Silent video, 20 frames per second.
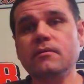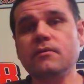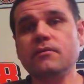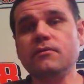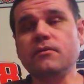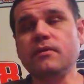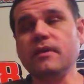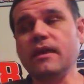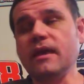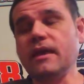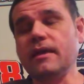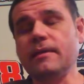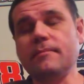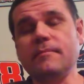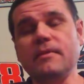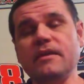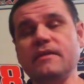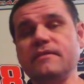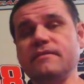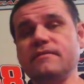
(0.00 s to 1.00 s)
So yeah, I
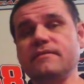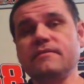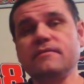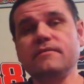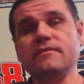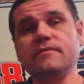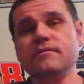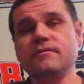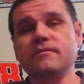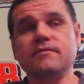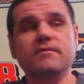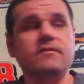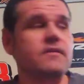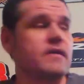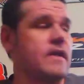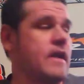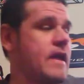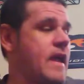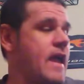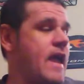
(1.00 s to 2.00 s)
mean, it's
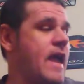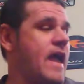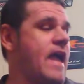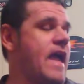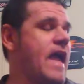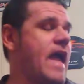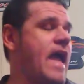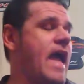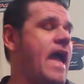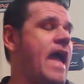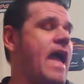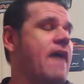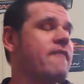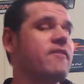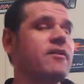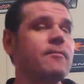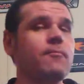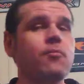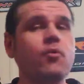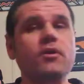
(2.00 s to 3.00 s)

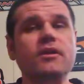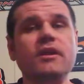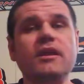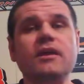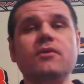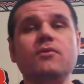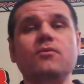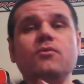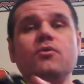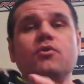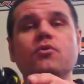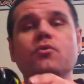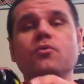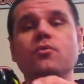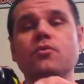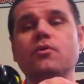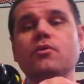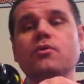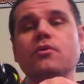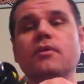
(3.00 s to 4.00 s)
very important
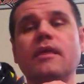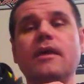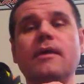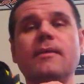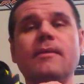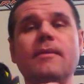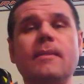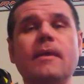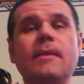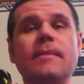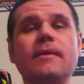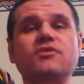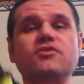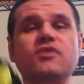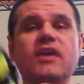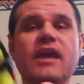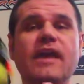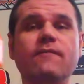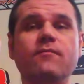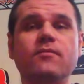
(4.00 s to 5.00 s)
that that you
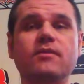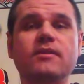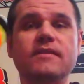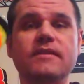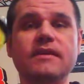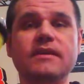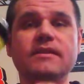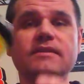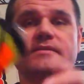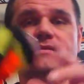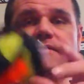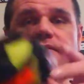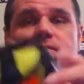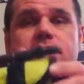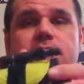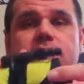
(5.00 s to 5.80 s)
have one of these.